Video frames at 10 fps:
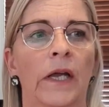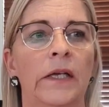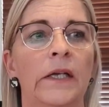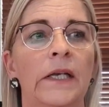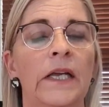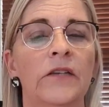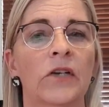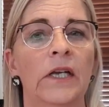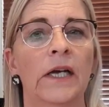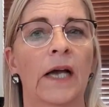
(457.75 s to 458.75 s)
and you
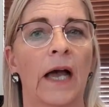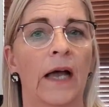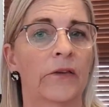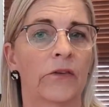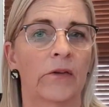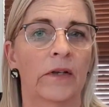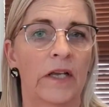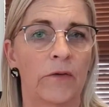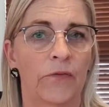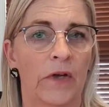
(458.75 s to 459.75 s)
literally can't
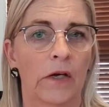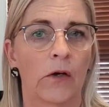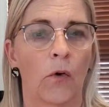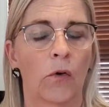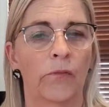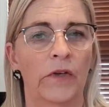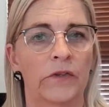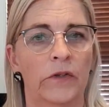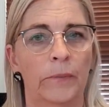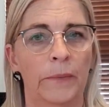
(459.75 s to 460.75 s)
live very long
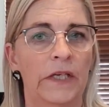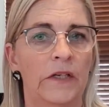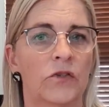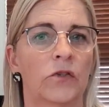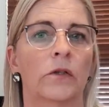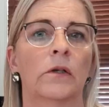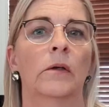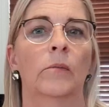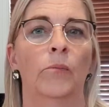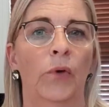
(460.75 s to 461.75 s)
with diminished
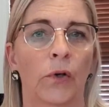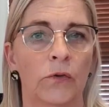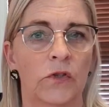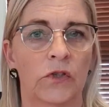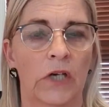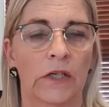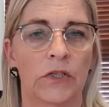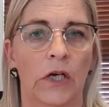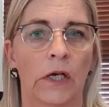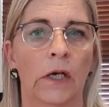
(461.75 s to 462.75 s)
bone
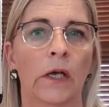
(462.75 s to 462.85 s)
structure.